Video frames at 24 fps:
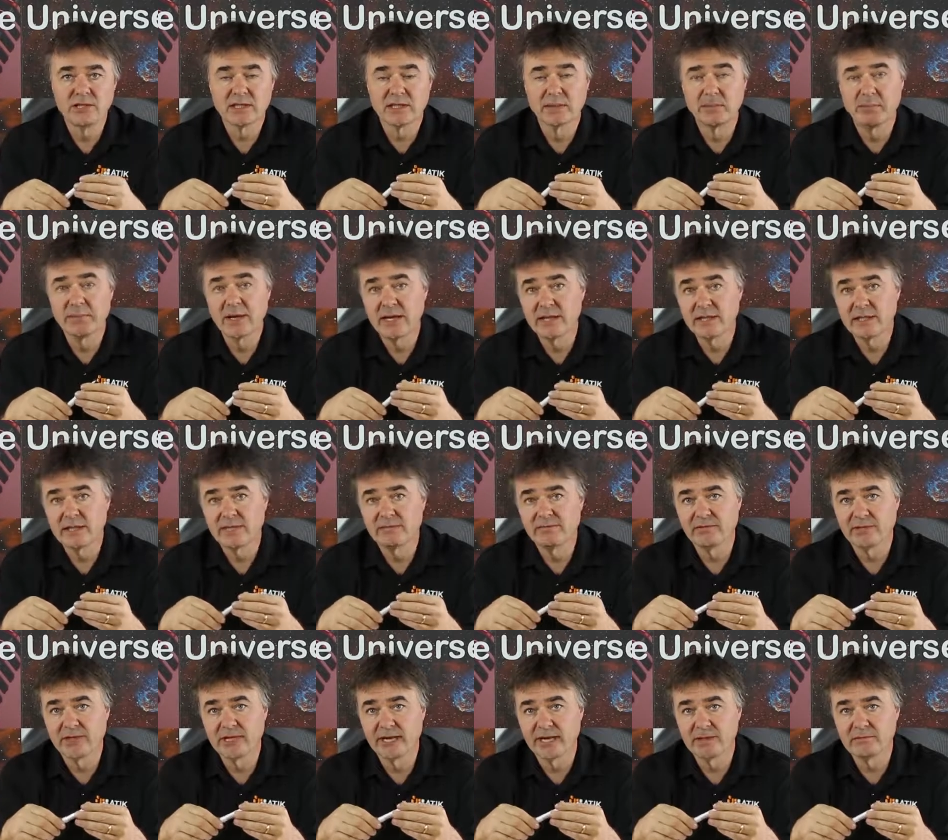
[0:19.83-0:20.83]
to compare the
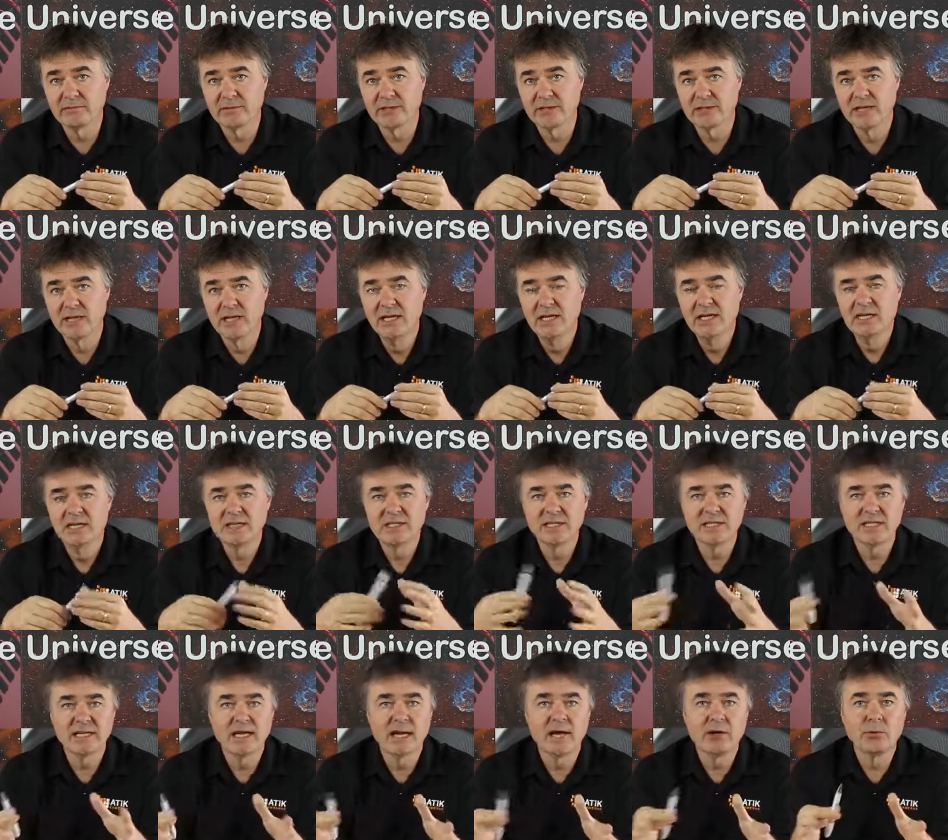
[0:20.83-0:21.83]
different cameras to
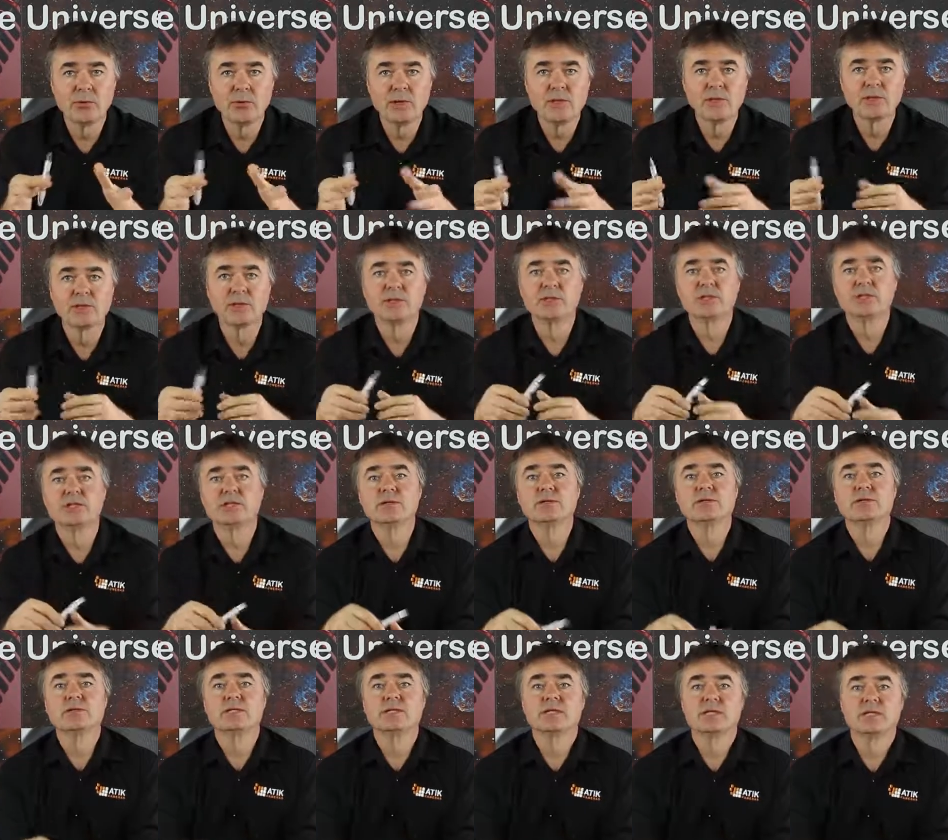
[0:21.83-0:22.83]
see how well they would
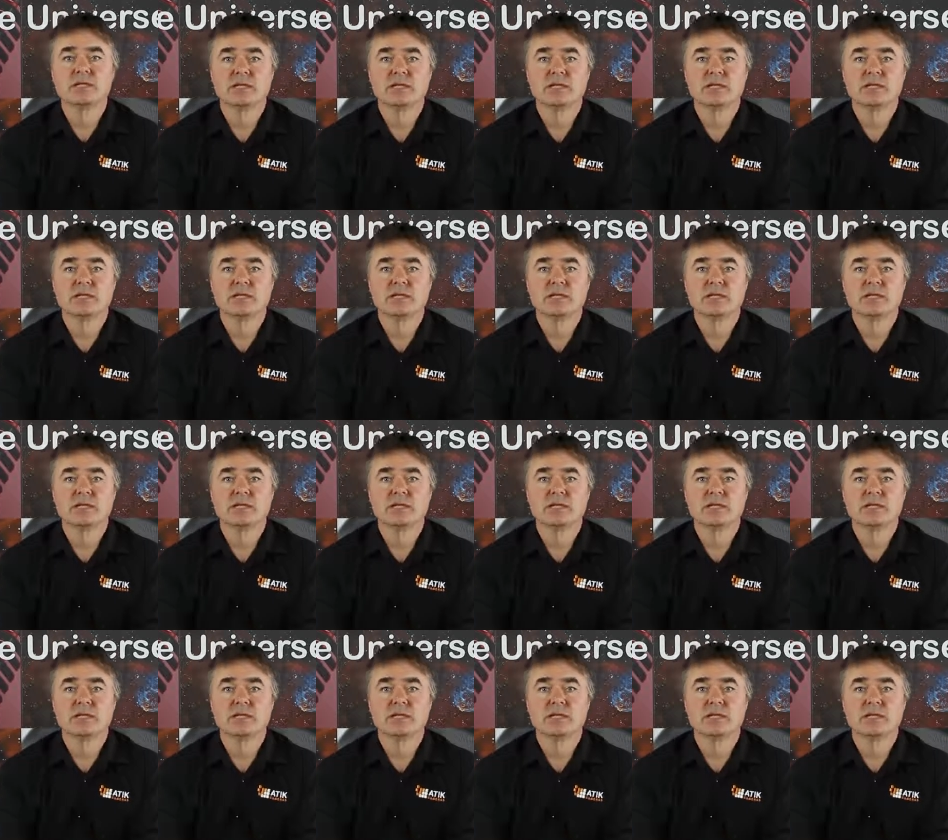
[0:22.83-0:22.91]
suit